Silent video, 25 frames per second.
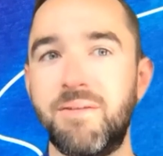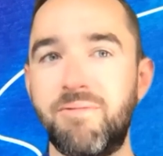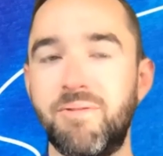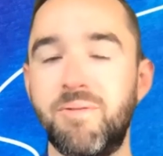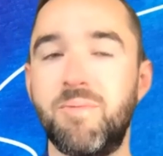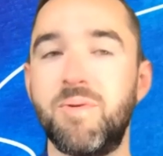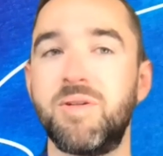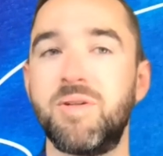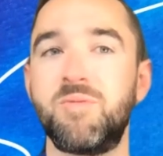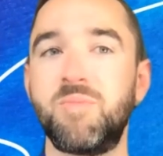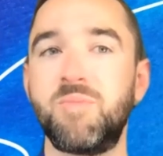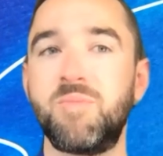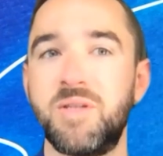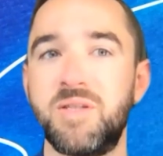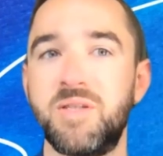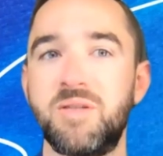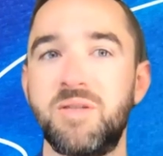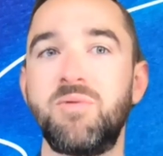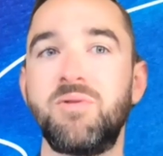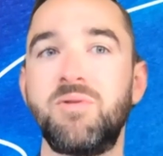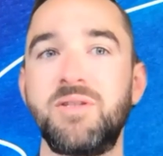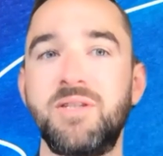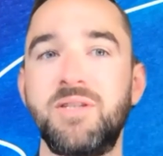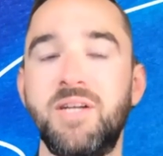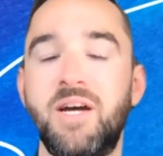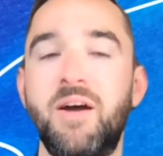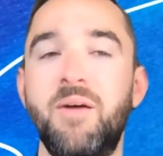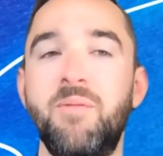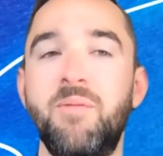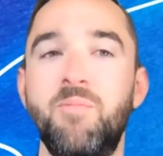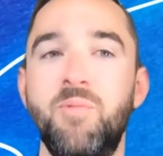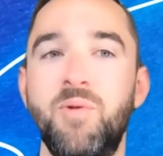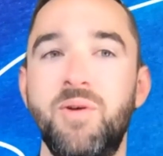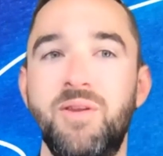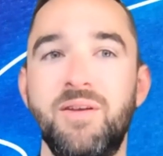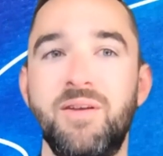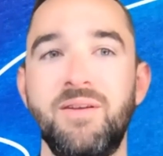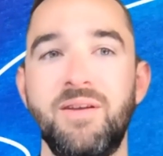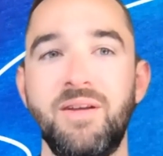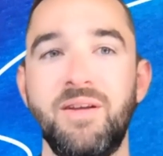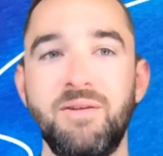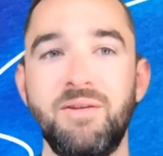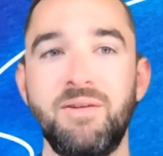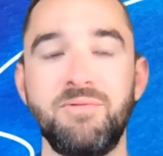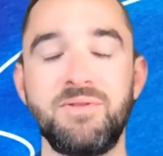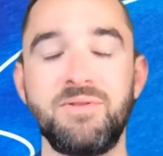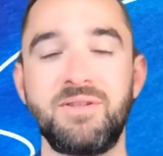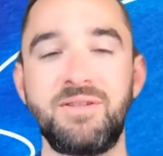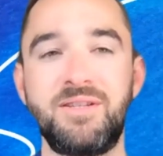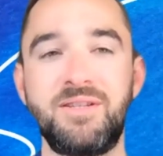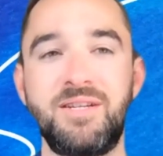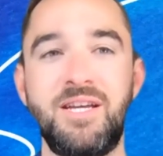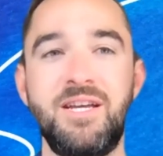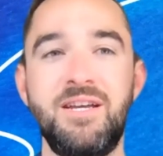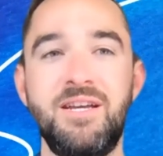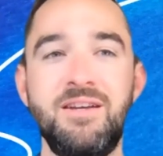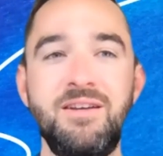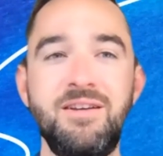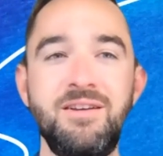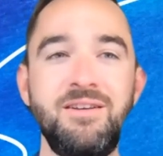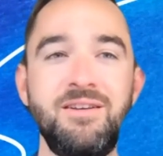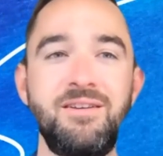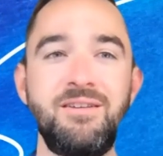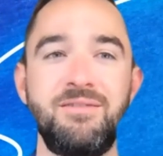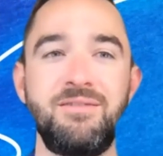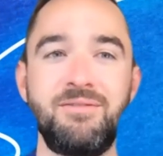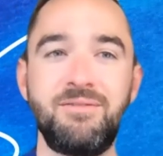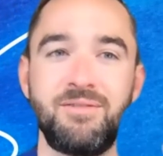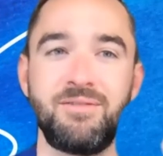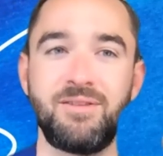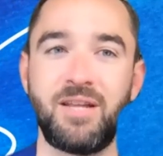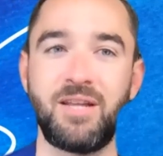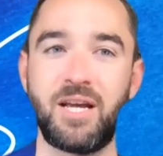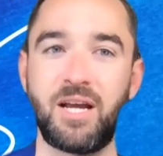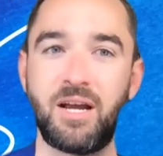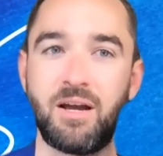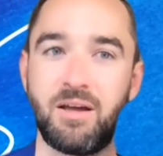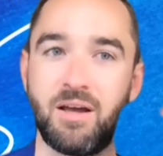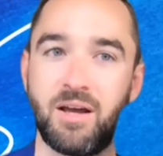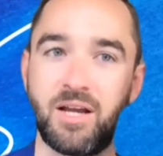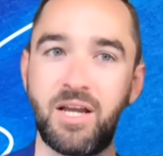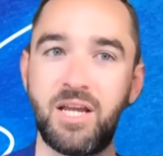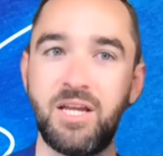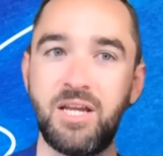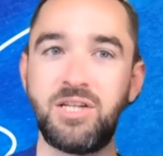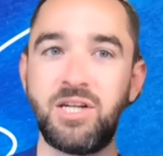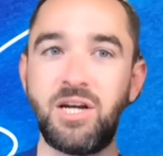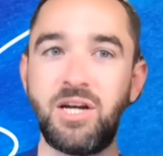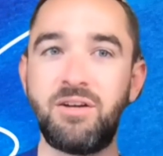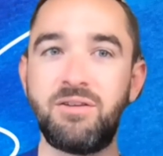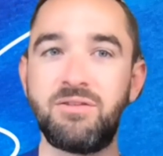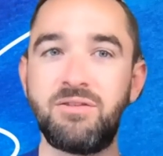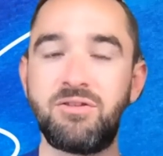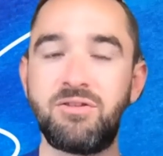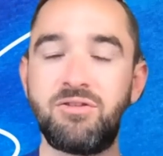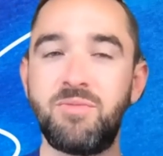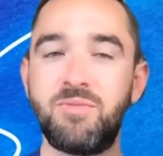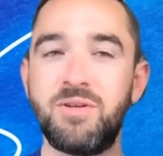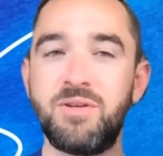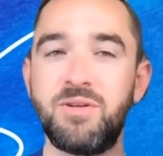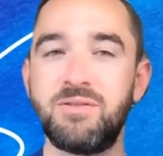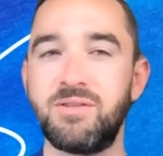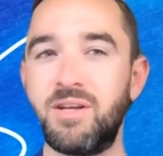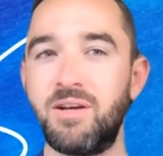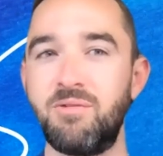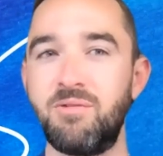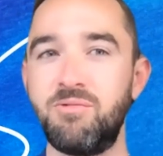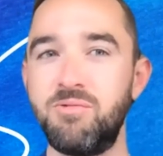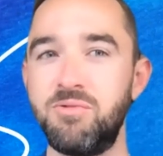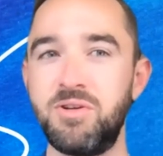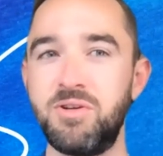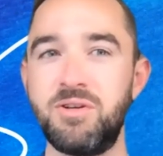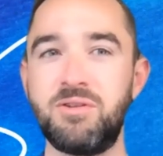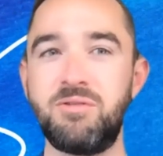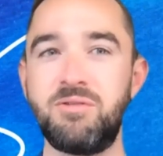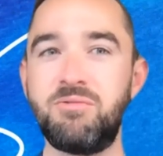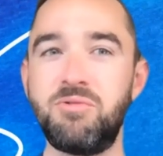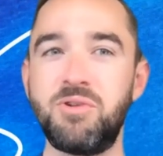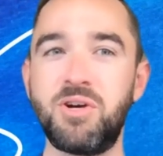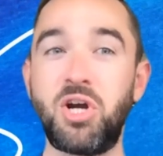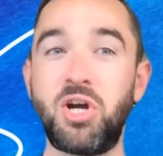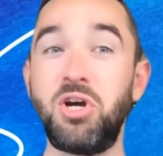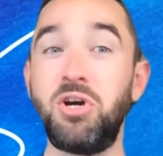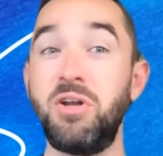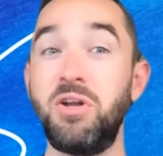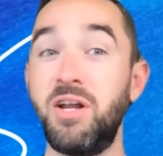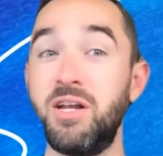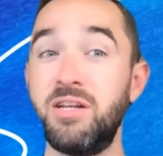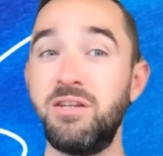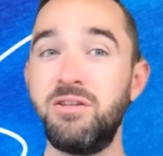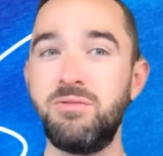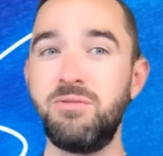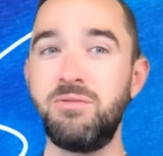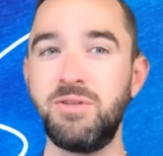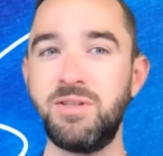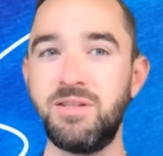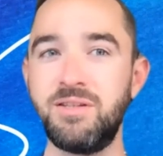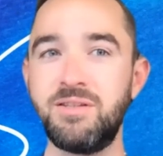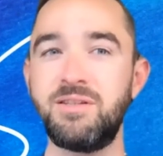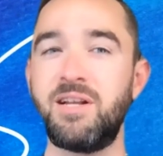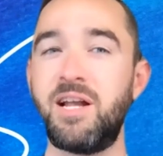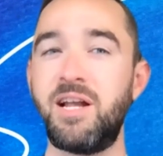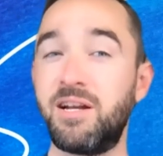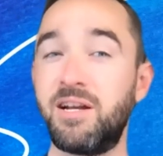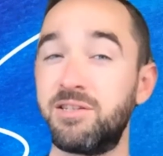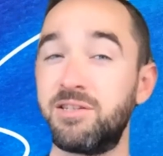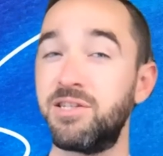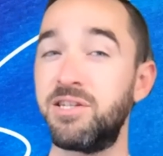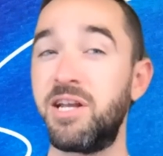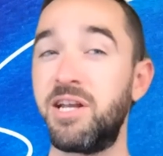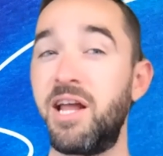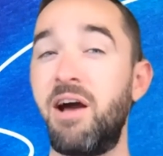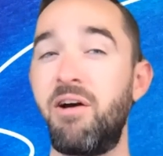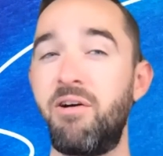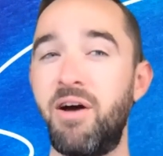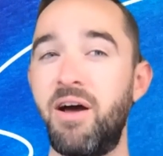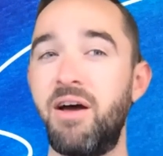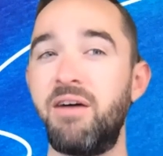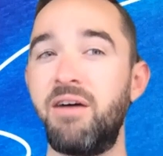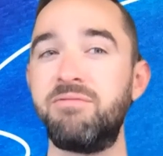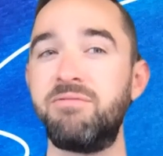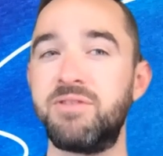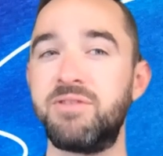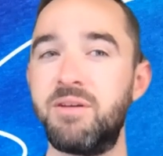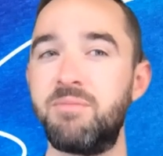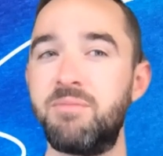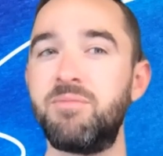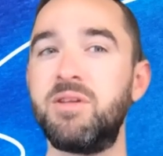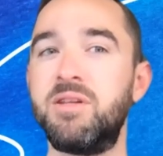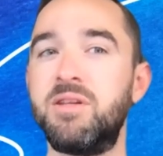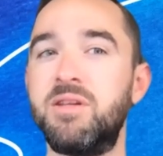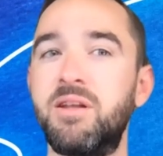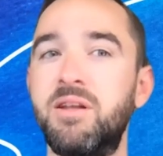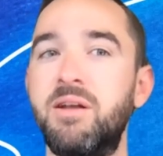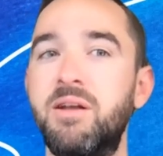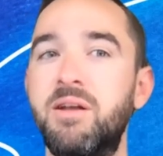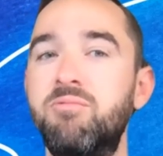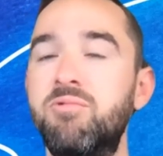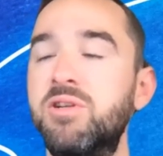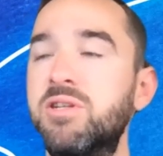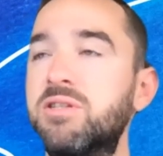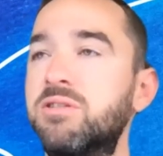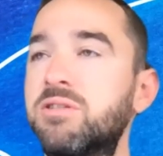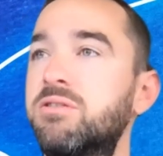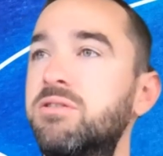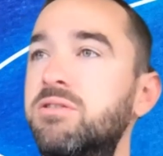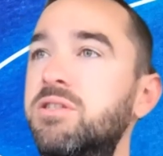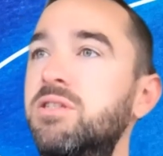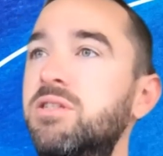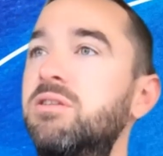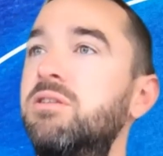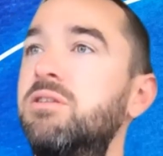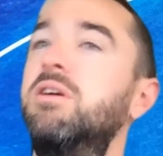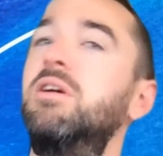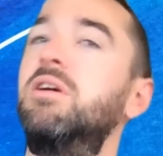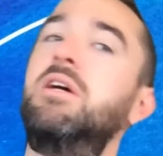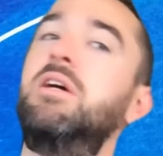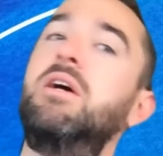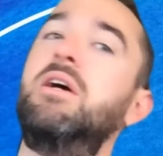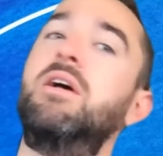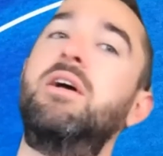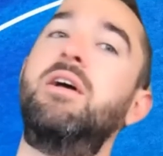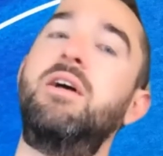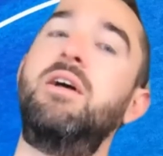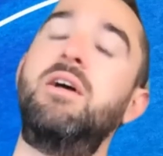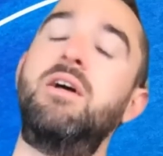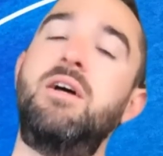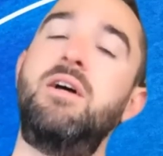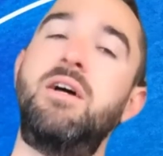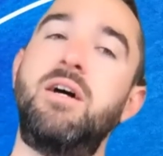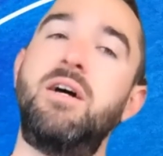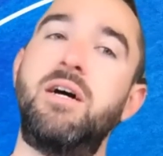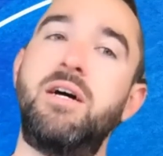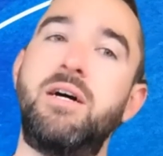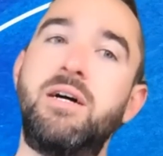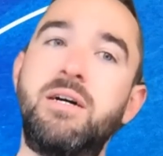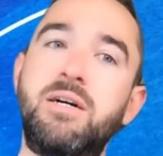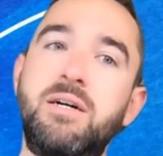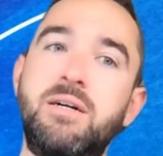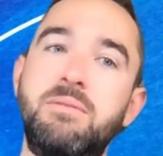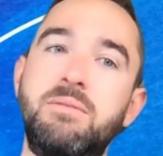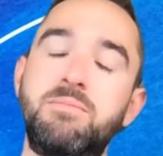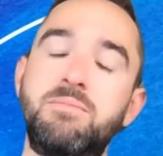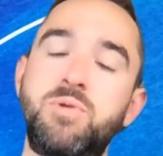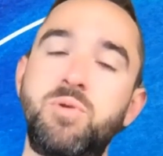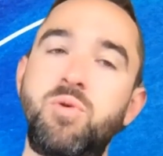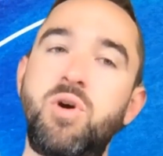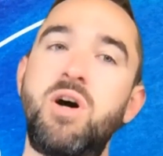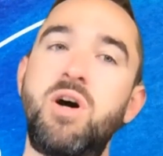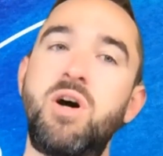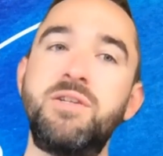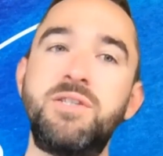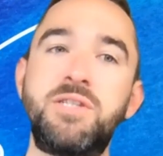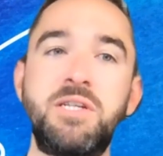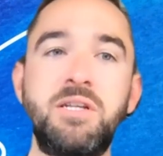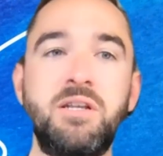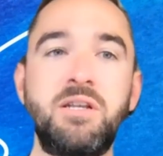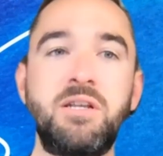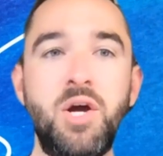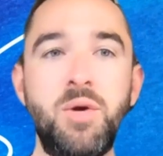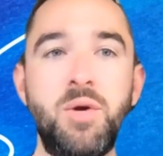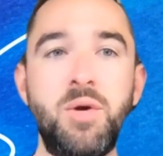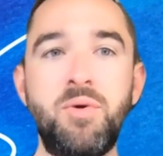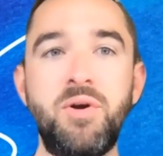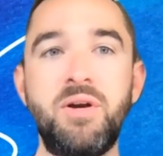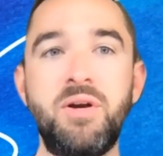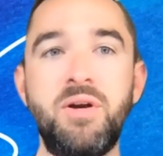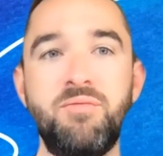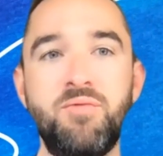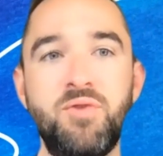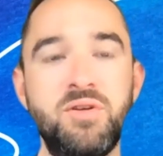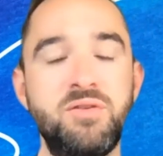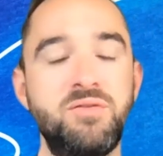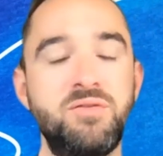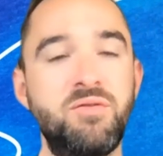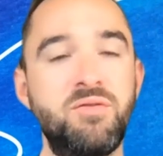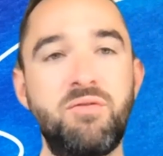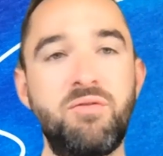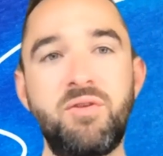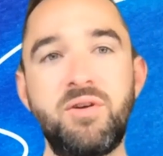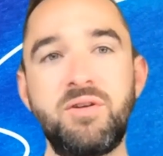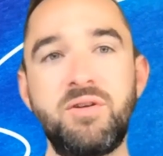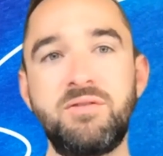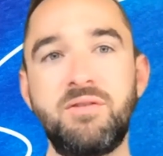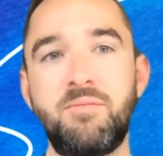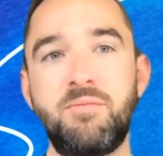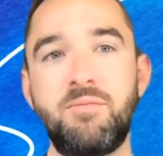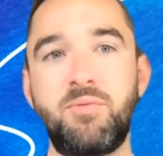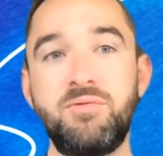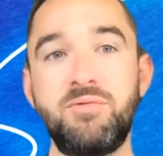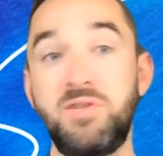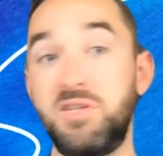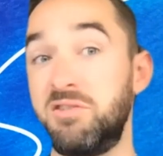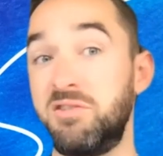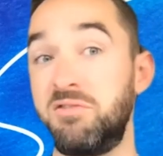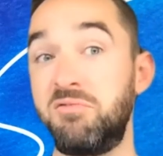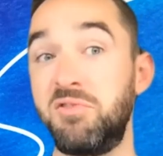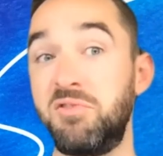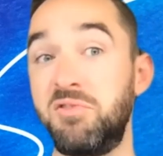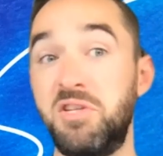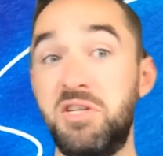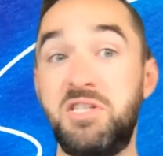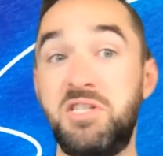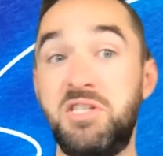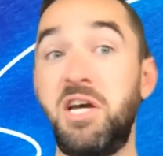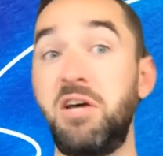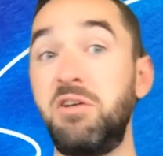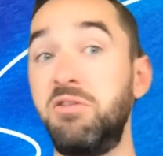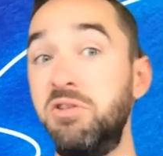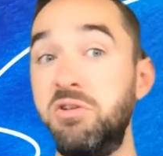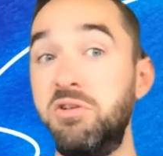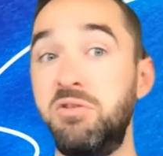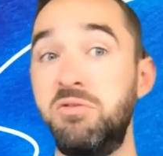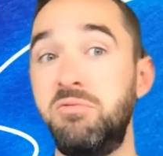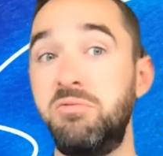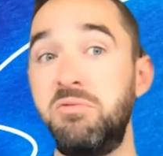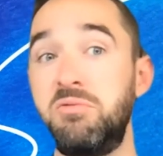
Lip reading: want to spend some more time with it. It was key, like a key challenge for me was like, what could I do with this? And I actually now have something that I'm researching. So content library in vSphere, for example, doesn't really tell you,